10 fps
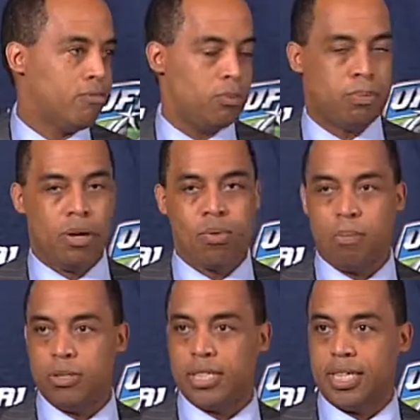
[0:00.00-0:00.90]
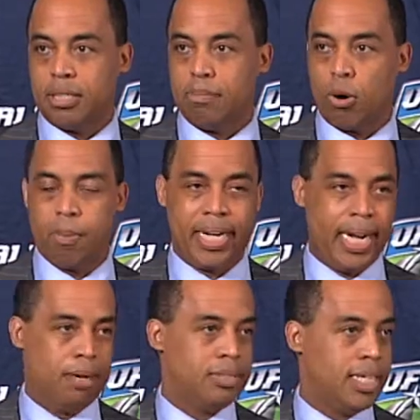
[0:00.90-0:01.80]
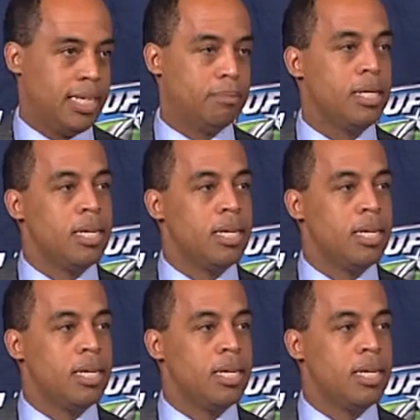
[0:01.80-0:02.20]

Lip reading: Football representing the Birmingham team.